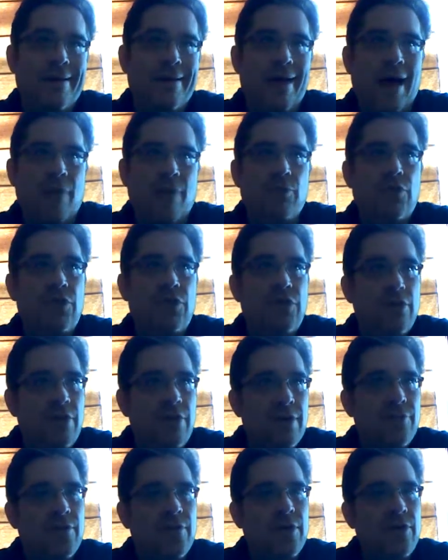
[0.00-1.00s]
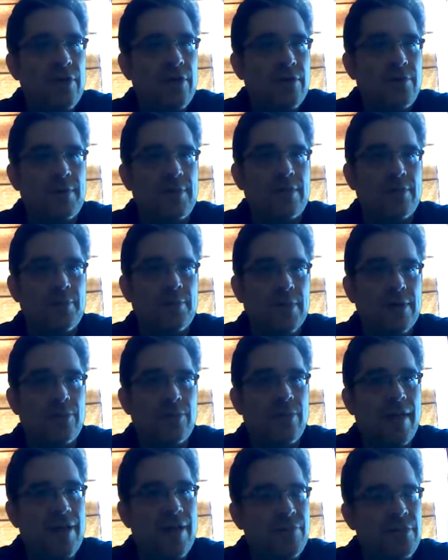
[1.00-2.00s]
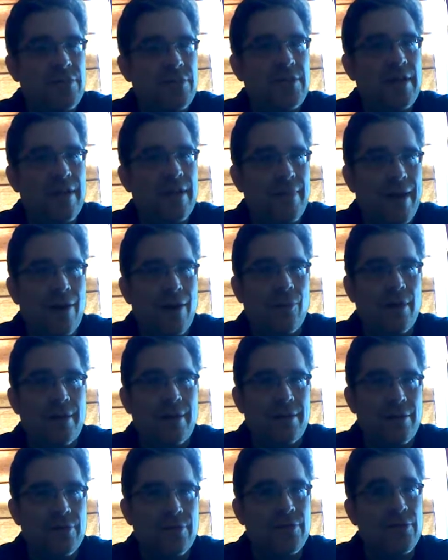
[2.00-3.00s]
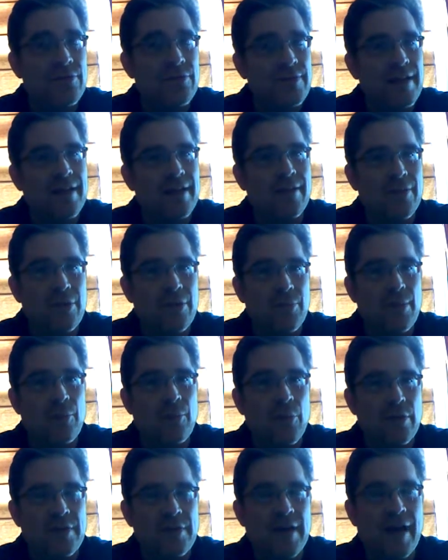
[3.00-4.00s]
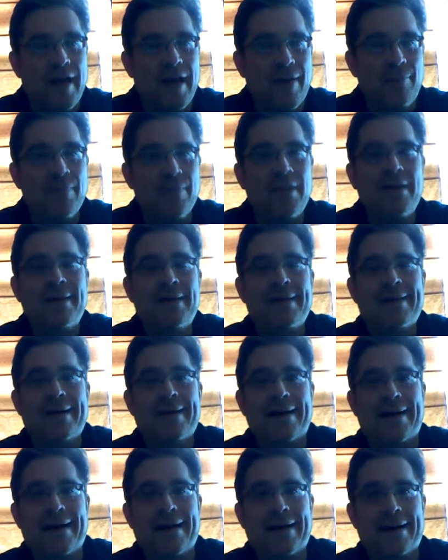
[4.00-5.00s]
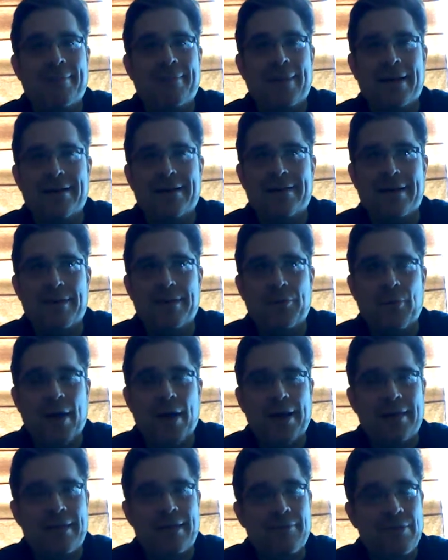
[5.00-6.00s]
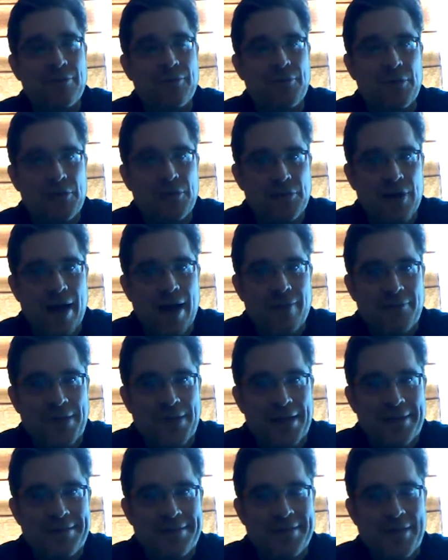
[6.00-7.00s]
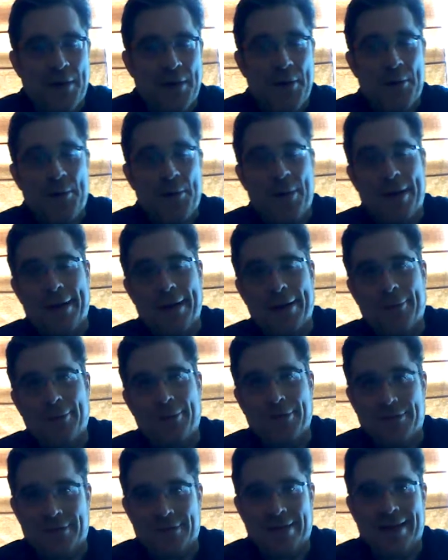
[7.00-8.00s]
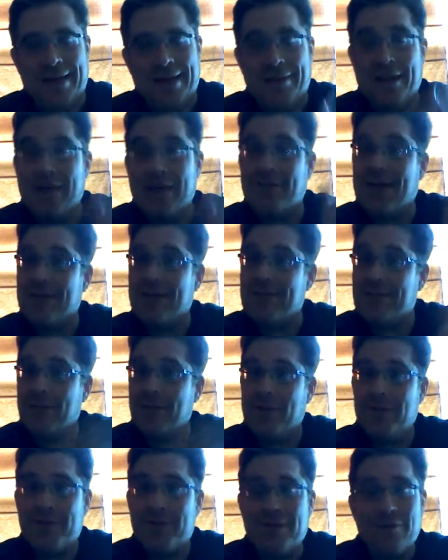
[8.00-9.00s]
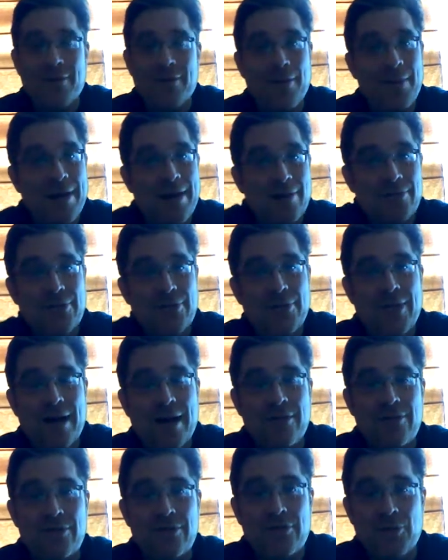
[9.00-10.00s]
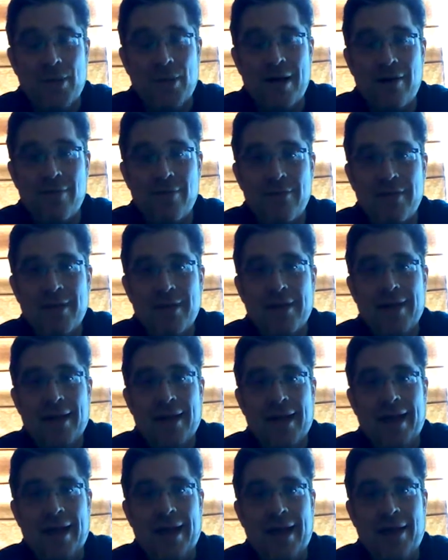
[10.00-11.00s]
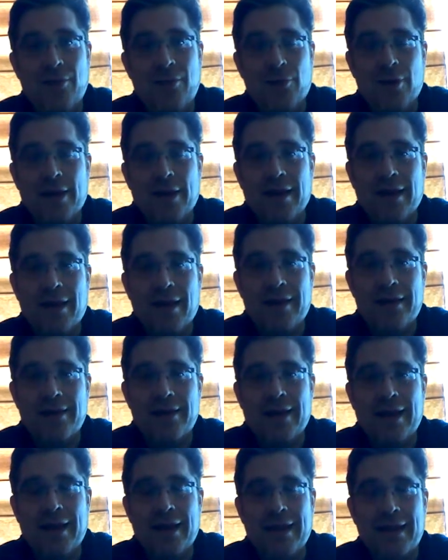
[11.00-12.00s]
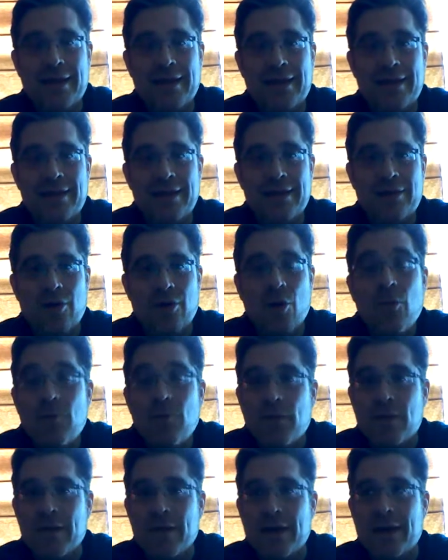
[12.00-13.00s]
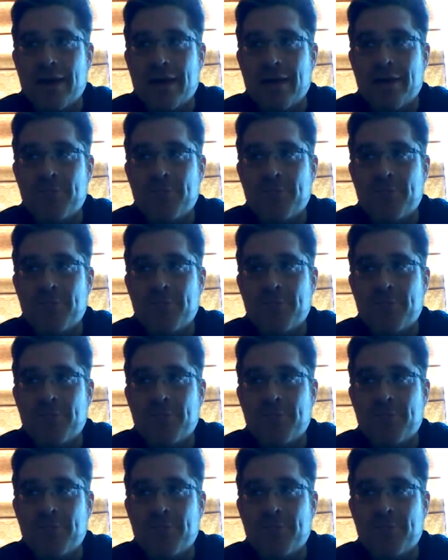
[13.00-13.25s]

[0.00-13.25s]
I'm shooting for Christmas, but we'll have to see on that one, because those take a little bit more time. And I'm not done writing even a first draft yet, so we'll see. And then I've got some other stuff coming out in 2012, and working on getting in, hopefully,